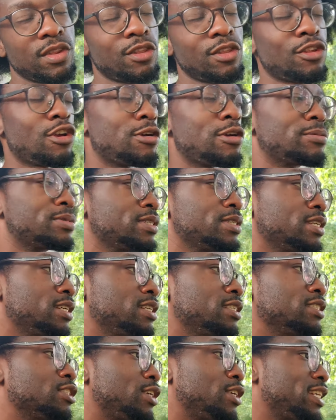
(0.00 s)
You know what I'm
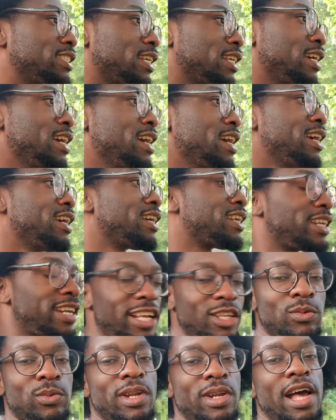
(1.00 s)
saying? So that's a that's what